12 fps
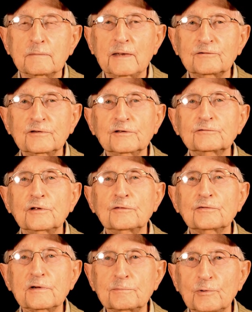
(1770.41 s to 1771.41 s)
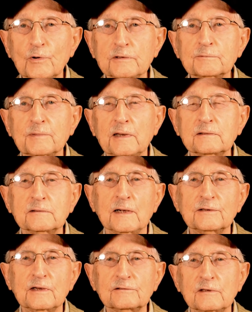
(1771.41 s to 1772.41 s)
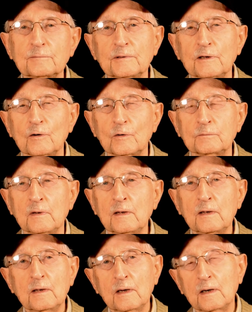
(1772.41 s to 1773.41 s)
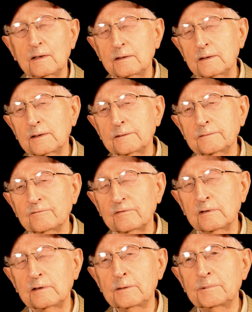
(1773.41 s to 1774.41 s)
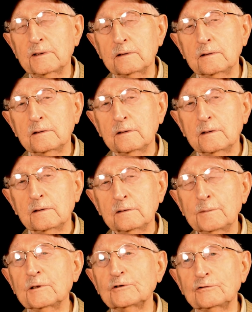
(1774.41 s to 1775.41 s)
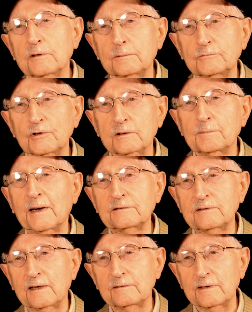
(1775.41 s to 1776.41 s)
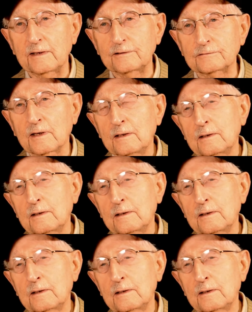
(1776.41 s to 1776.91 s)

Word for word: Yeah, at 63 points by the time they sent me home. On a Liberty ship, took about 10 days.